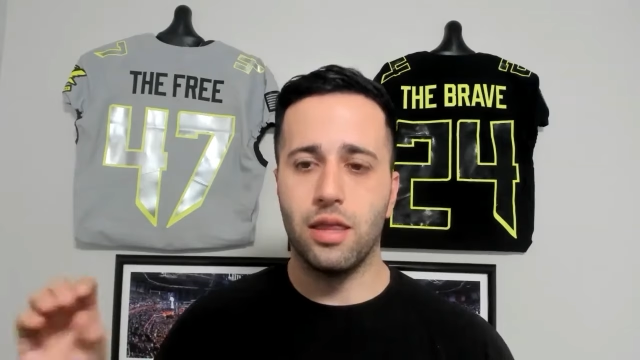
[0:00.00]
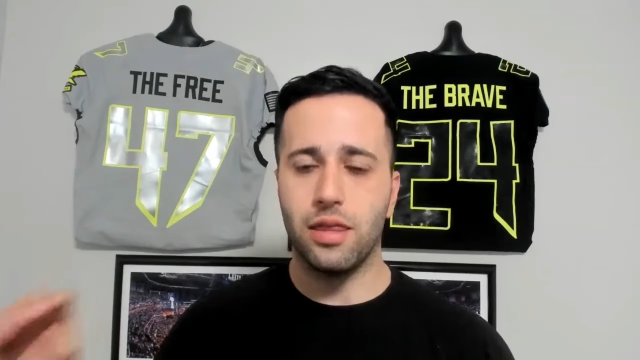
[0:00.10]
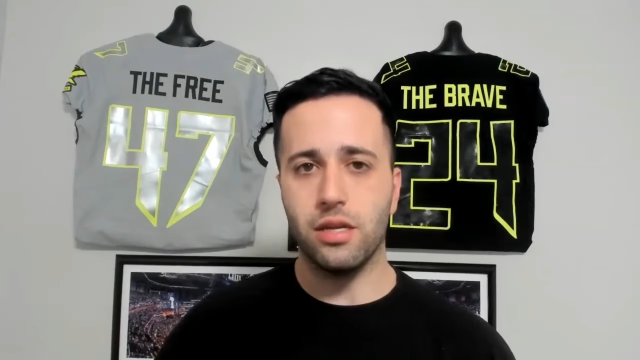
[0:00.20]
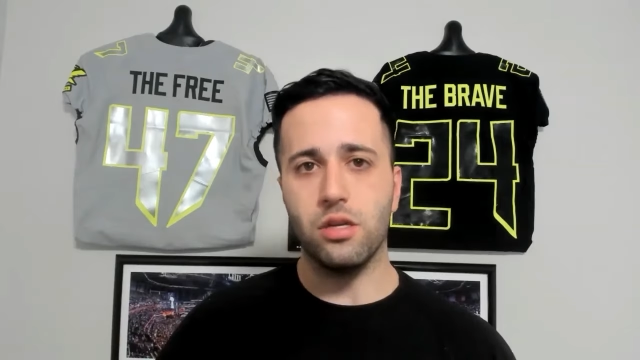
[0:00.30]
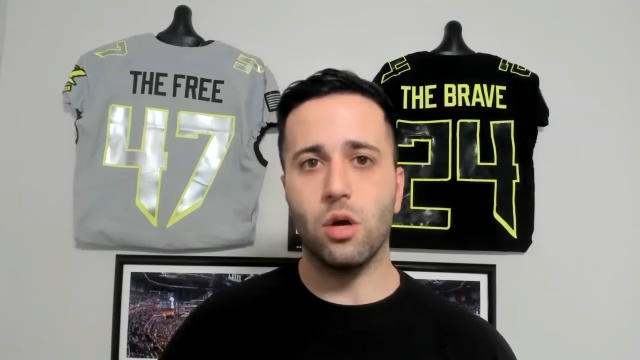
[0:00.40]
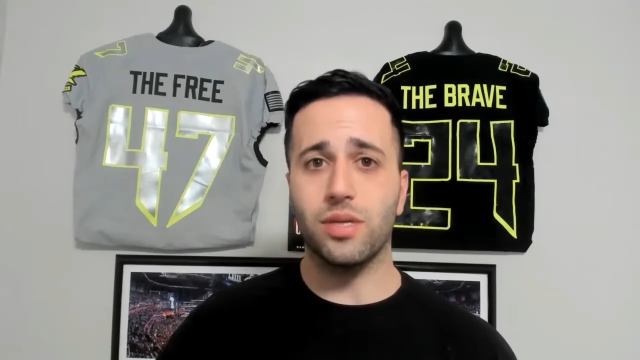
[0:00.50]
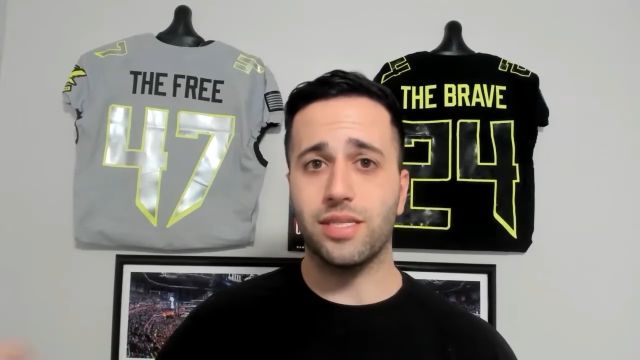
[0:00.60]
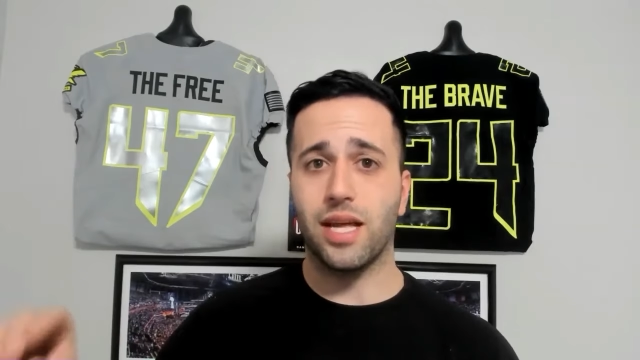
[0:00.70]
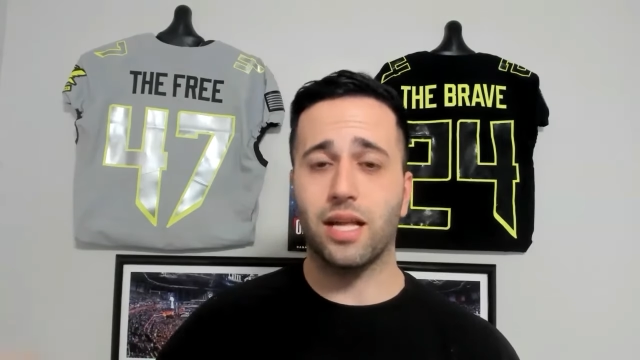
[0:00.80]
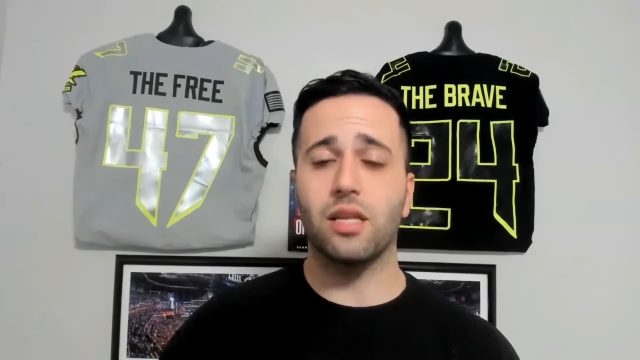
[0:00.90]
they know
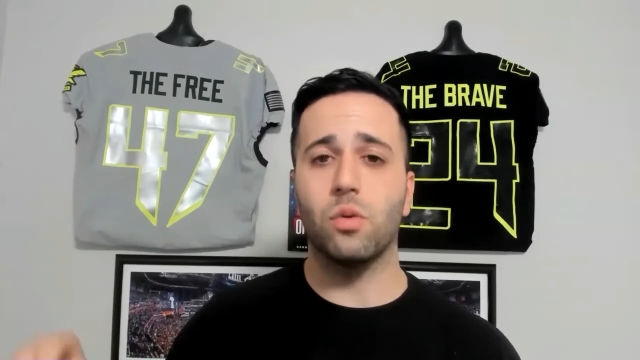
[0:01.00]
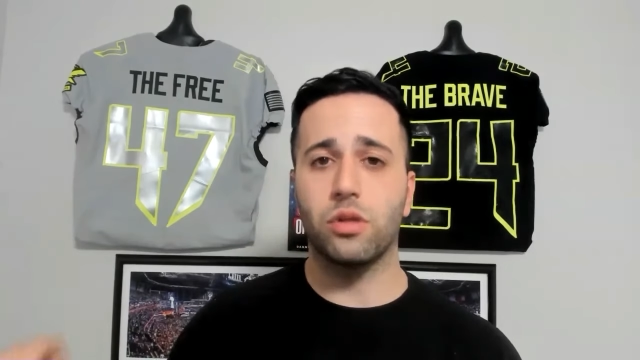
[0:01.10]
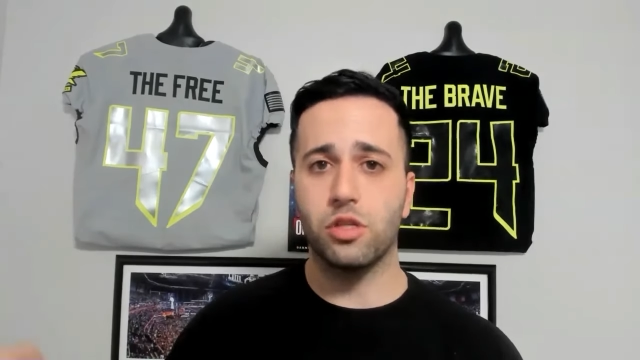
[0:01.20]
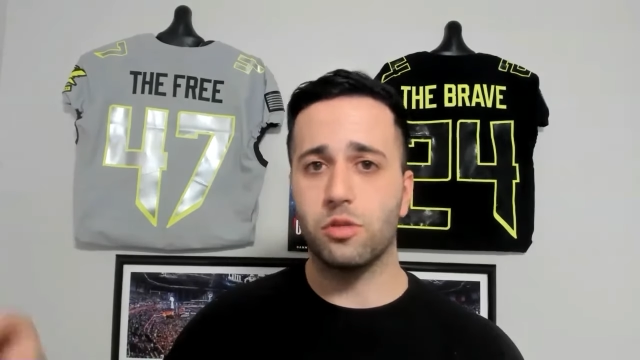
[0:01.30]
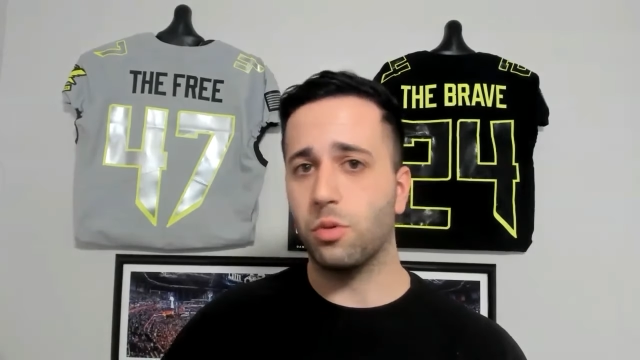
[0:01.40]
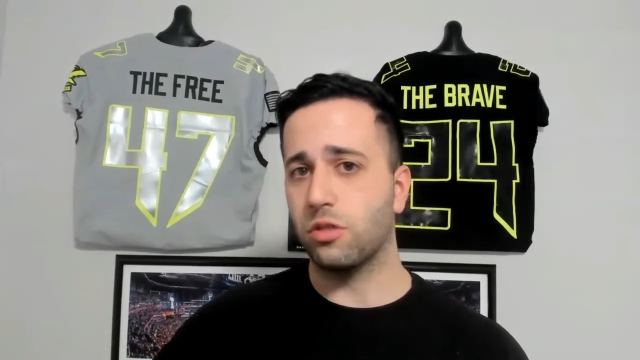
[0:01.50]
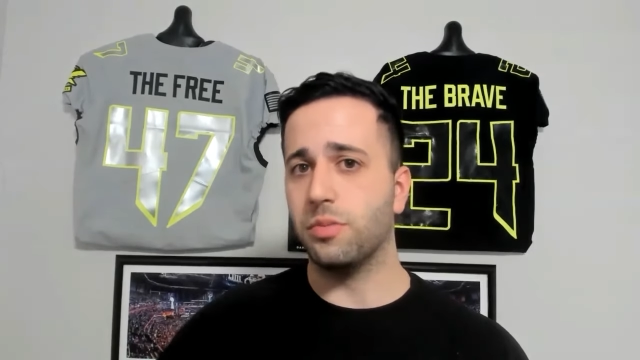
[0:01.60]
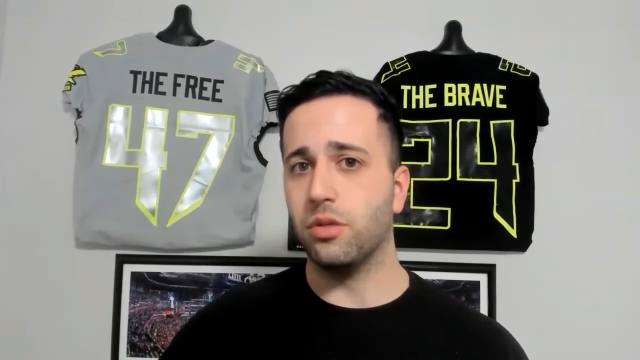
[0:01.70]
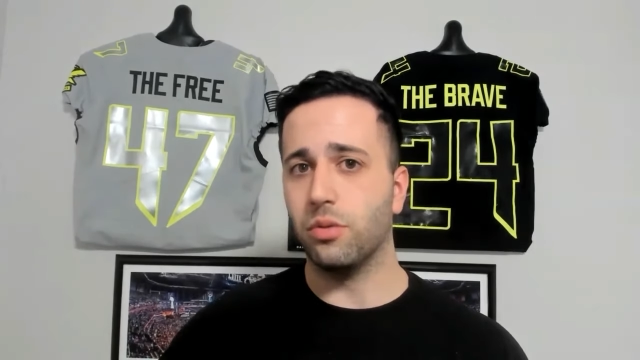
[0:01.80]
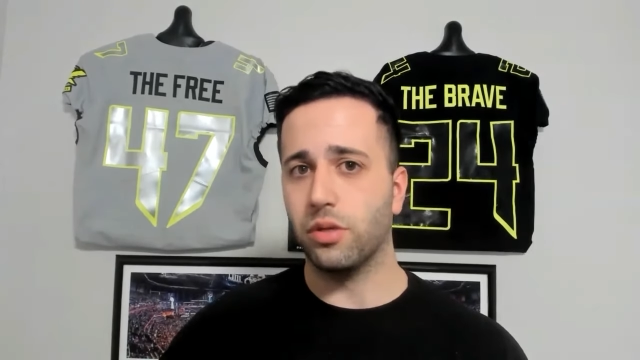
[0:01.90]
exactly what they're supposed to be
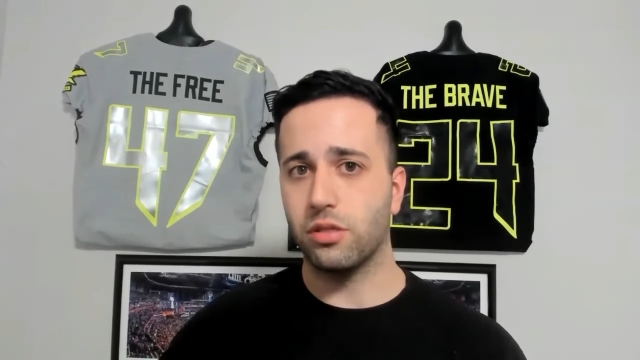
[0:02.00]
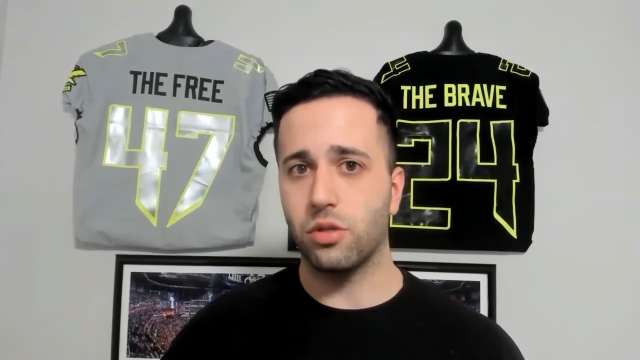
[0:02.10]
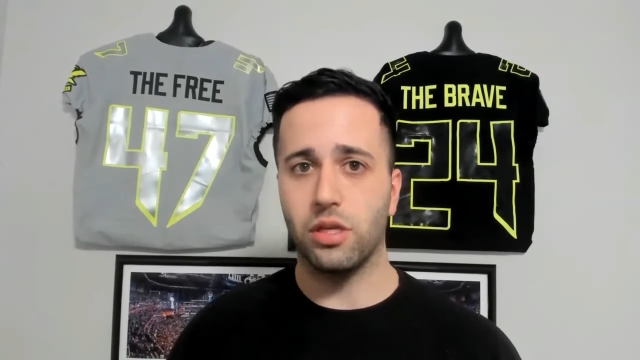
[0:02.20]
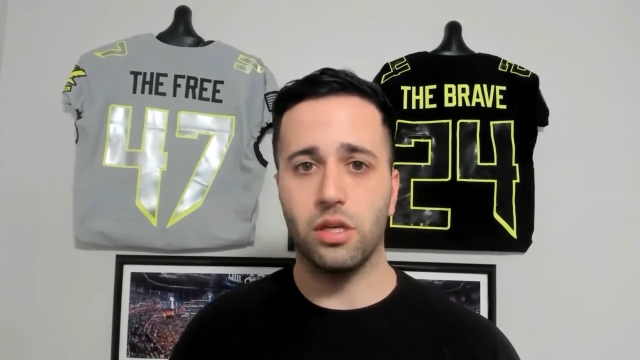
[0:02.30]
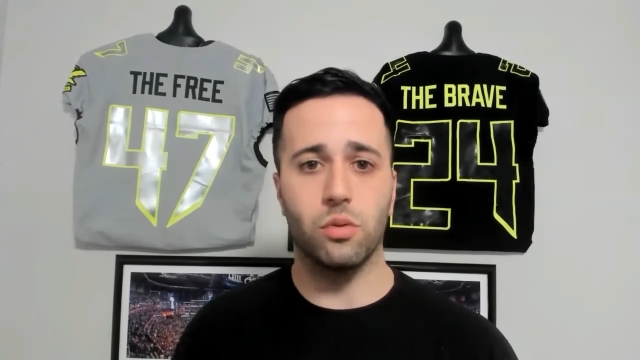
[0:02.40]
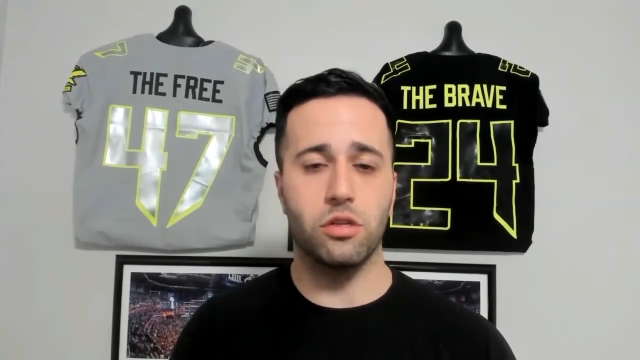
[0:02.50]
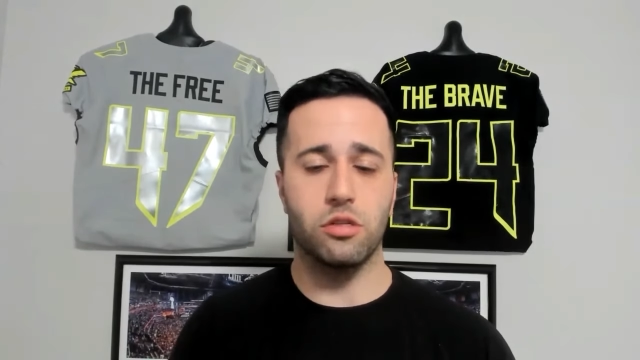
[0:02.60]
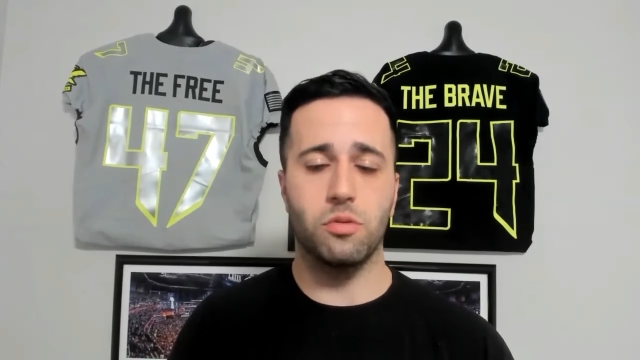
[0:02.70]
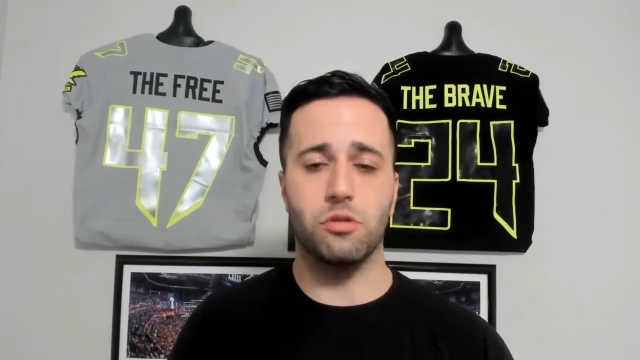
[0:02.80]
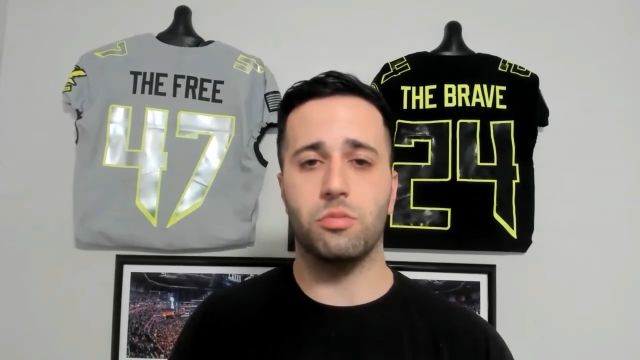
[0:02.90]
doing. So they know what they're
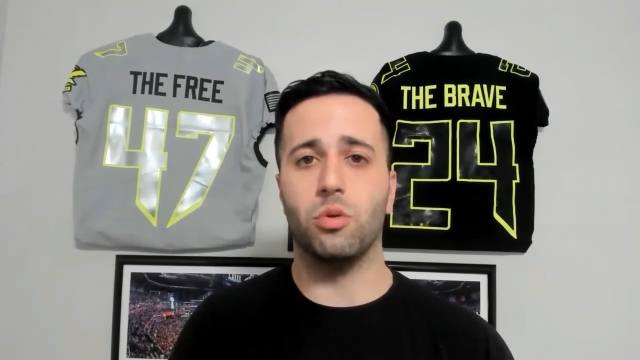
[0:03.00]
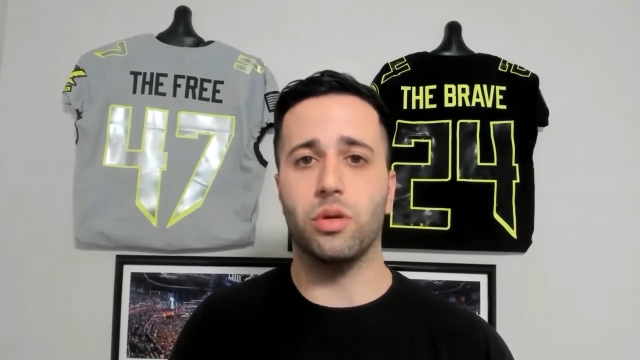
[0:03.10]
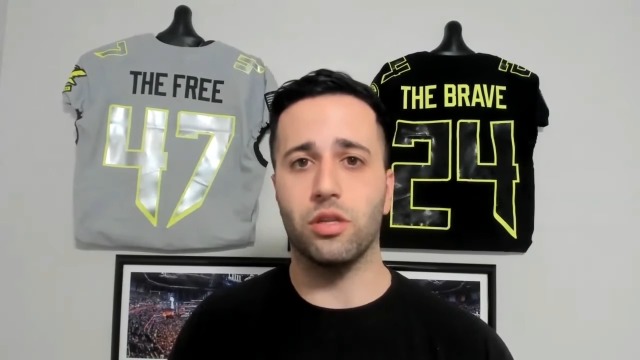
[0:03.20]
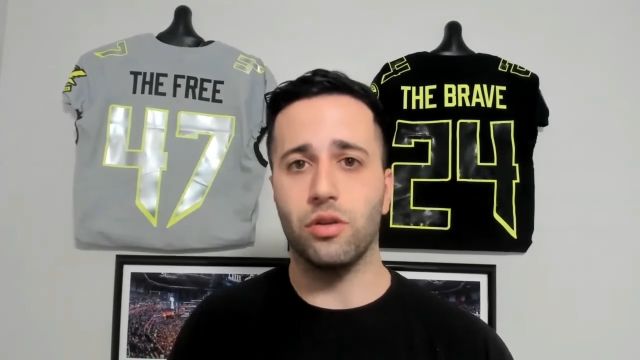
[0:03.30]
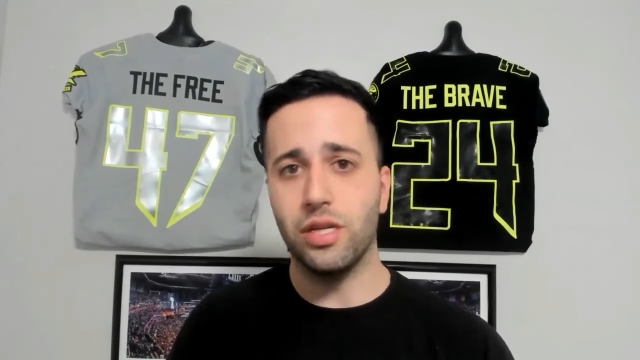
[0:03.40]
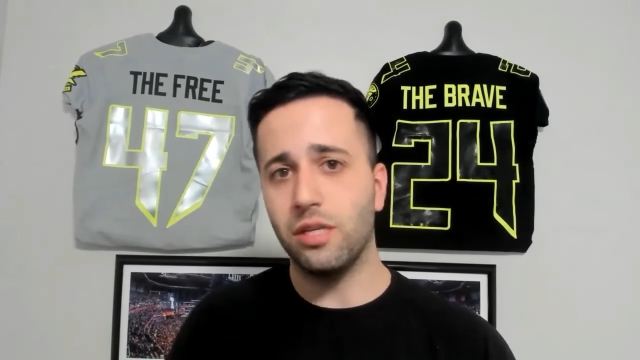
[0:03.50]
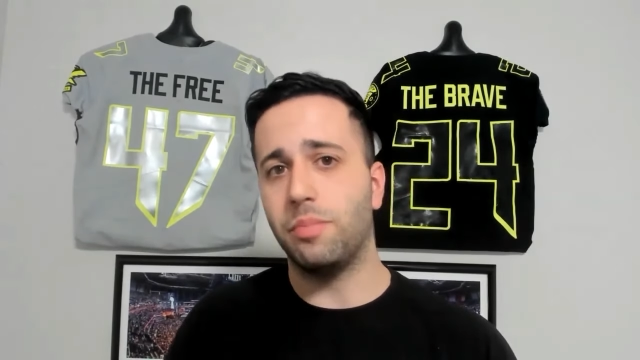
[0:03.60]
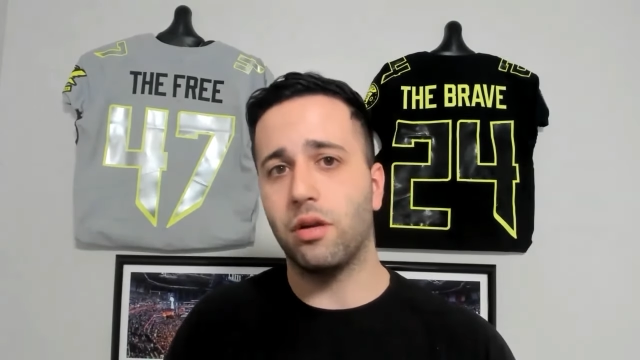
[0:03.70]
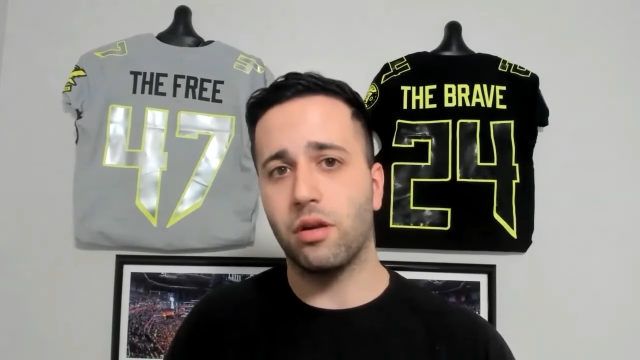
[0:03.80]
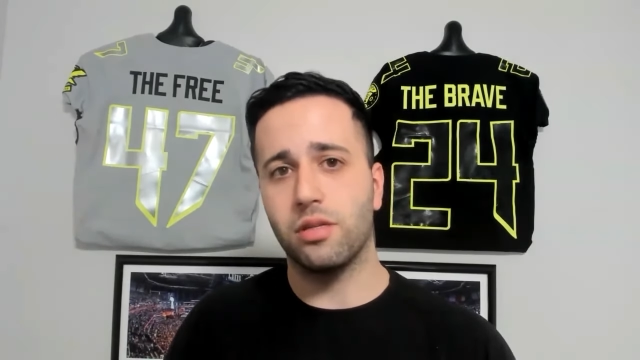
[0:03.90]
supposed to be doing in their indie
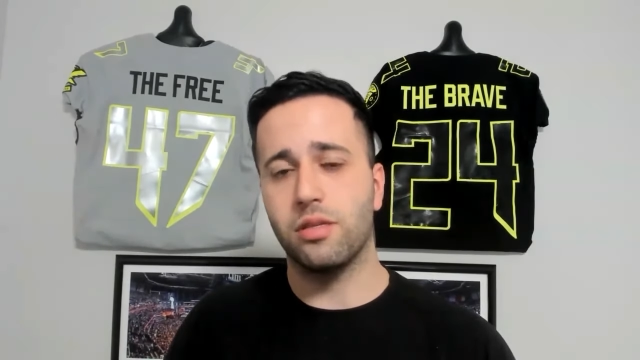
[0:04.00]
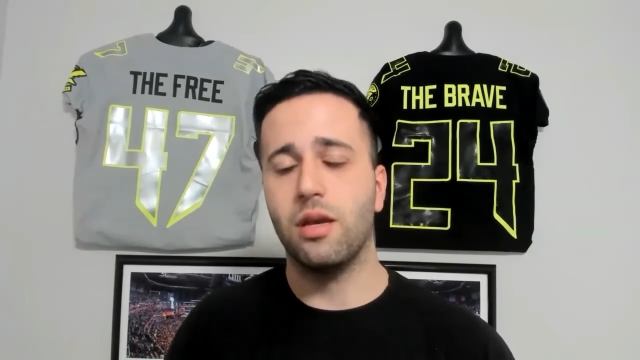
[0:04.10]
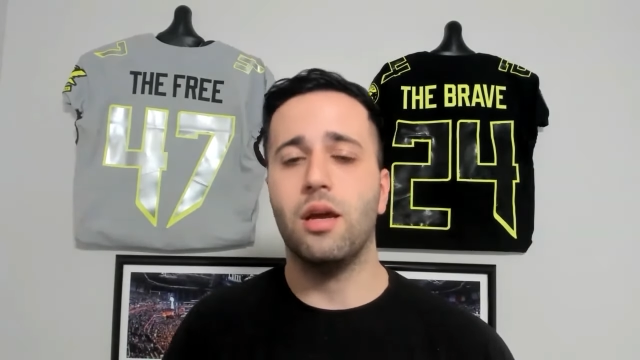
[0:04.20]
periods.